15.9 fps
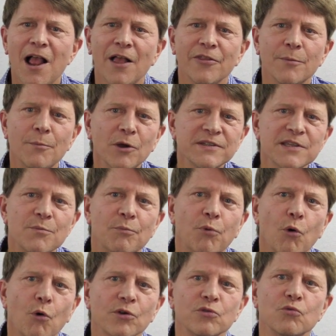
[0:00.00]
The most
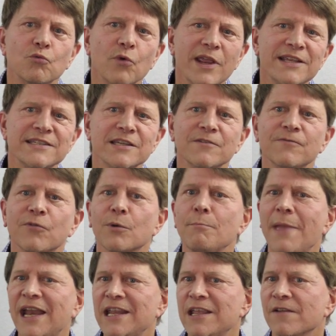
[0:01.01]
important reason for
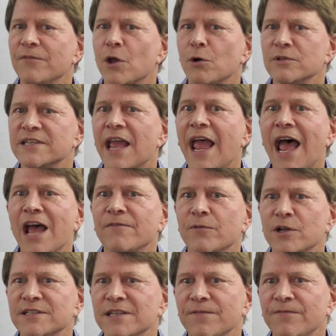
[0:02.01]
many of those
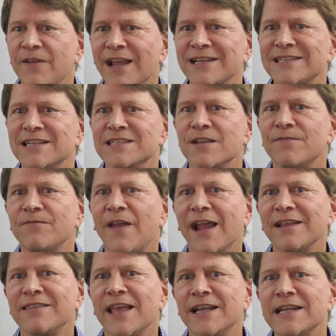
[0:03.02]
adverse effects is the
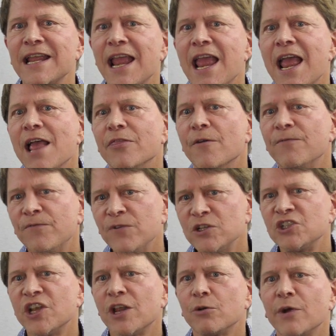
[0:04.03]
fact that the
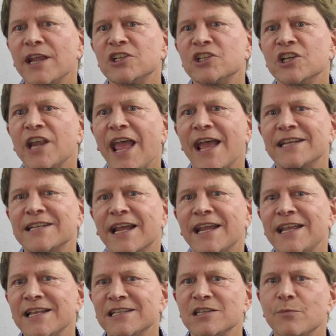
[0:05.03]
first-generation
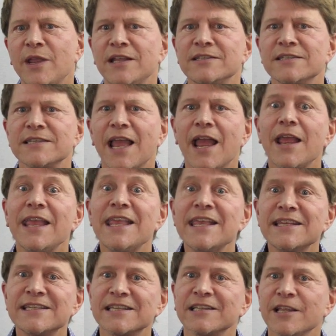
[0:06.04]
antihistamines
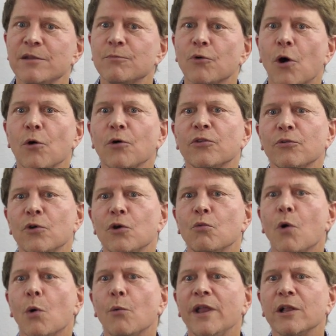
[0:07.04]
easily broke through
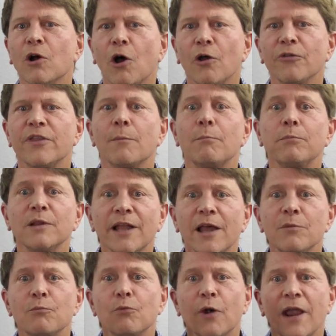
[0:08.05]
what we call the
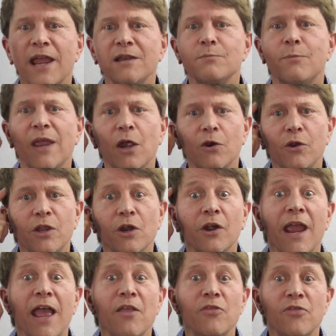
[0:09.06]
blood-brain
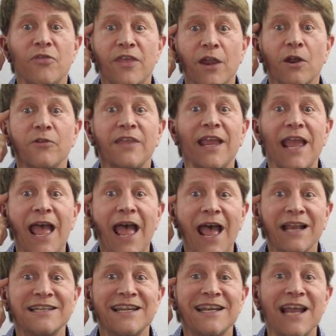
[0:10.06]
barrier, and there they
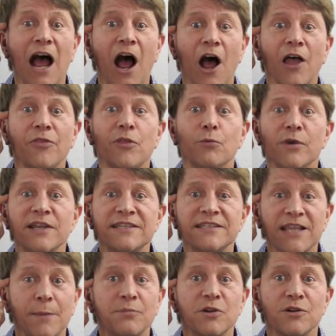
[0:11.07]
acted on the
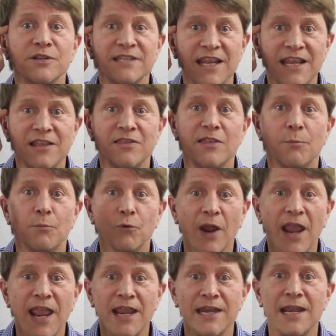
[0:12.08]
receptors in the
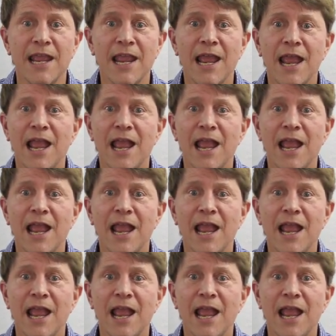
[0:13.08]
brain.